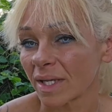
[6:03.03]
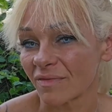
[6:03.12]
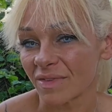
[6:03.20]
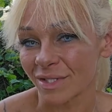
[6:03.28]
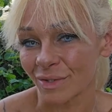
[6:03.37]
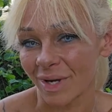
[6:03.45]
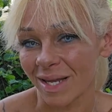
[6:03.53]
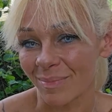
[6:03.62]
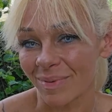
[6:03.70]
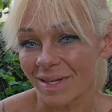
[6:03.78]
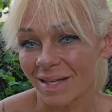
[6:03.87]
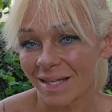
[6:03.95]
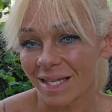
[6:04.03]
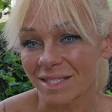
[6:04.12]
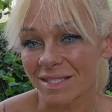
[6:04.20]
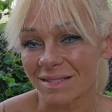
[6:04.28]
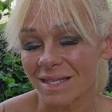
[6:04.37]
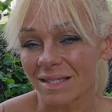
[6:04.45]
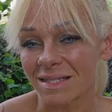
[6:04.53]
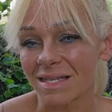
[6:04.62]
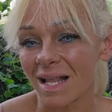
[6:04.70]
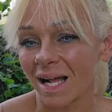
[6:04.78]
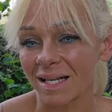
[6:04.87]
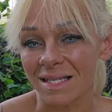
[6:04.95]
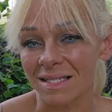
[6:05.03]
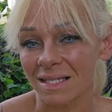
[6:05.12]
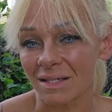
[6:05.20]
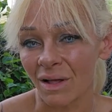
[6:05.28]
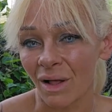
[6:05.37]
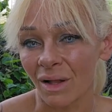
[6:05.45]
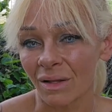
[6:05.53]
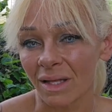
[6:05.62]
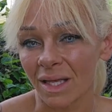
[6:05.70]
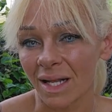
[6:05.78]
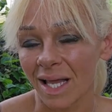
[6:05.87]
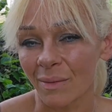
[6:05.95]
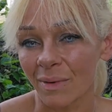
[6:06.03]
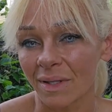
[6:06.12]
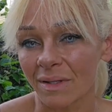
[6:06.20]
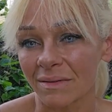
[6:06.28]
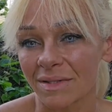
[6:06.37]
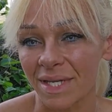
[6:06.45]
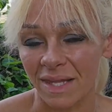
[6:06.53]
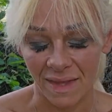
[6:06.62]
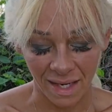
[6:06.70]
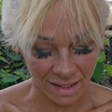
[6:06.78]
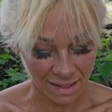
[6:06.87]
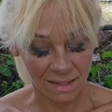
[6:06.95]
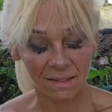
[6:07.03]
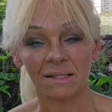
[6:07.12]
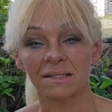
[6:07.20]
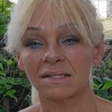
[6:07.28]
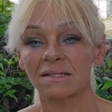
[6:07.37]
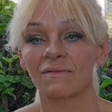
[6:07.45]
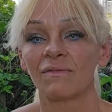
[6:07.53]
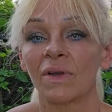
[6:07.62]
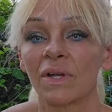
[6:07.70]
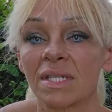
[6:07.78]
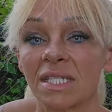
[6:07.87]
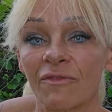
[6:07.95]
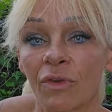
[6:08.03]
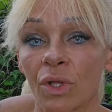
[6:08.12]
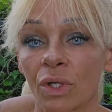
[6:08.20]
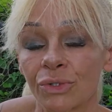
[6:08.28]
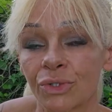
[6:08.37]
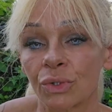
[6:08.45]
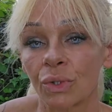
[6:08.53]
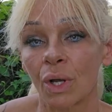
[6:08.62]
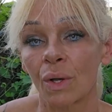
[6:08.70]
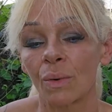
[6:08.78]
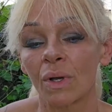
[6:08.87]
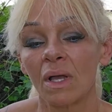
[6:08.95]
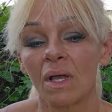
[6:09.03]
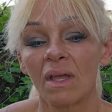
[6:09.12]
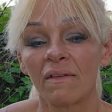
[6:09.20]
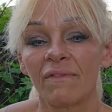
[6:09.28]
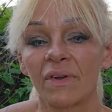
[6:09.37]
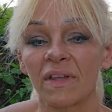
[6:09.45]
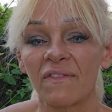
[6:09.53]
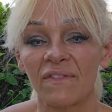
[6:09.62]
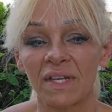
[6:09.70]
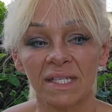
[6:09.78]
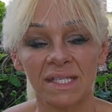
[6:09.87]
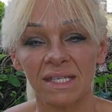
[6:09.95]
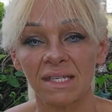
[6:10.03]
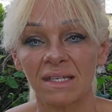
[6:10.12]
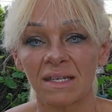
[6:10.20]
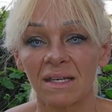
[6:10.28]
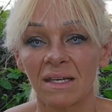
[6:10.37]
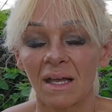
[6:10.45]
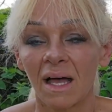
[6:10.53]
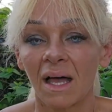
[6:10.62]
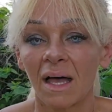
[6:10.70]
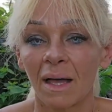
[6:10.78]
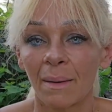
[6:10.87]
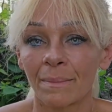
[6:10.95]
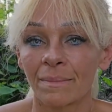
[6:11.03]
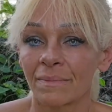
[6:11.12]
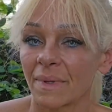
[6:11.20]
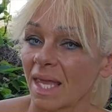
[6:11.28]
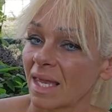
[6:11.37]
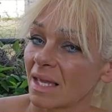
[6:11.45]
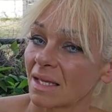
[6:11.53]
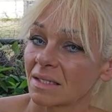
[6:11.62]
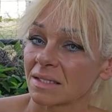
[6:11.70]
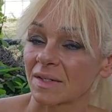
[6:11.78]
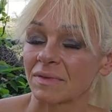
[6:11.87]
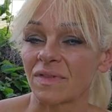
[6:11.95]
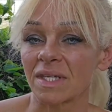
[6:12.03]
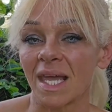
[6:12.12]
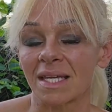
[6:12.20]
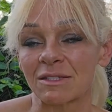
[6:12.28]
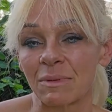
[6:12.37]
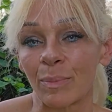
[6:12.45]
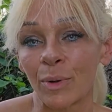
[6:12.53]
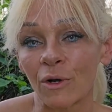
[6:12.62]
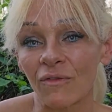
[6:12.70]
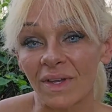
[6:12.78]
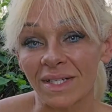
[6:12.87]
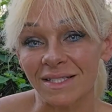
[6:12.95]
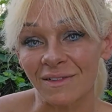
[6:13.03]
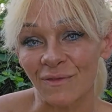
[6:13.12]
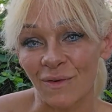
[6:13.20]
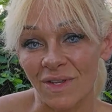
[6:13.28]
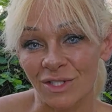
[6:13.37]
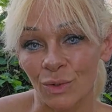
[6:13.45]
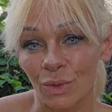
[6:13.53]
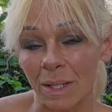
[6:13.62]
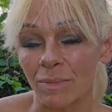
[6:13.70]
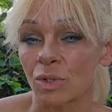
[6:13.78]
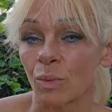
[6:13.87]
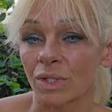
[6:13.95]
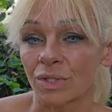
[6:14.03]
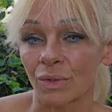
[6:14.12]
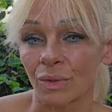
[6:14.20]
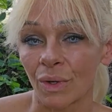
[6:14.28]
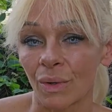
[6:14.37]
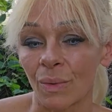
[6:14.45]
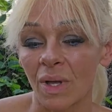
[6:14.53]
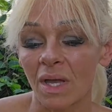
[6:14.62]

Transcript: of this grape. It's not easy at all, and I will say that again. It's very difficult to grow, very finicky, and everything has to be perfect for this grape to want to grow